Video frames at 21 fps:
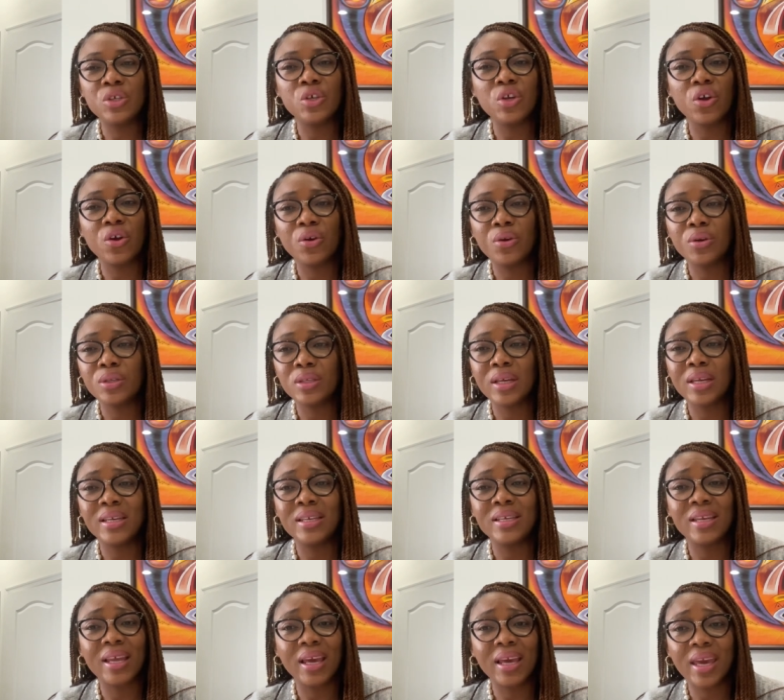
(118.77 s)
years
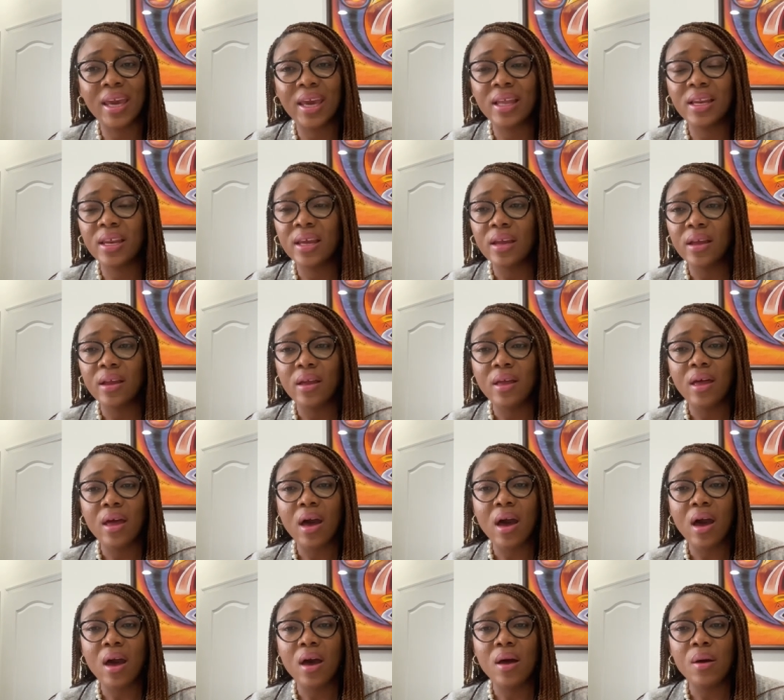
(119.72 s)
and decade
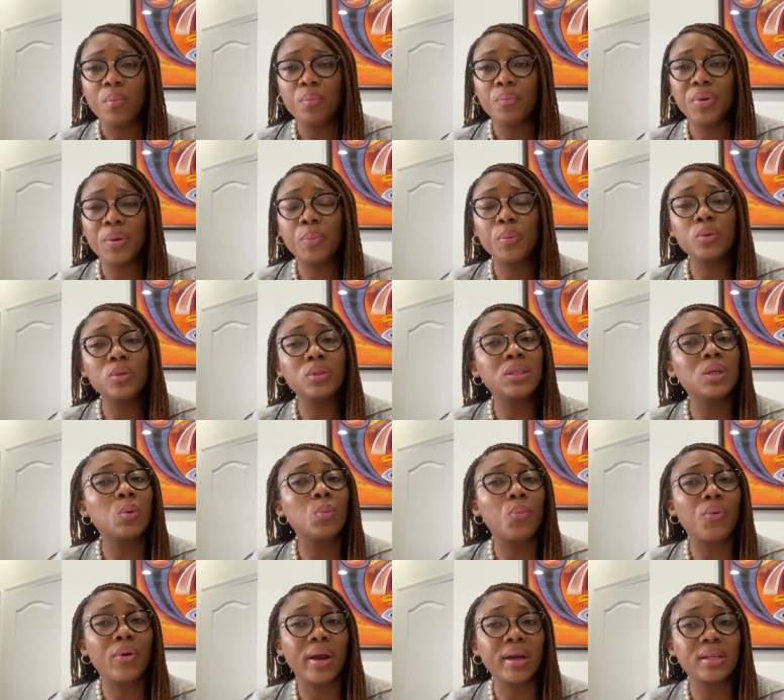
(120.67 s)
people still
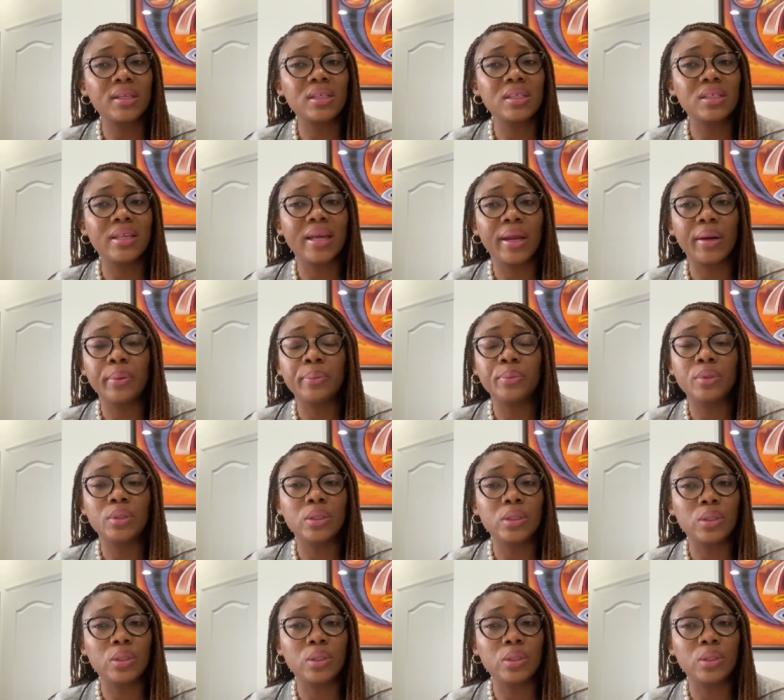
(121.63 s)
practice that up to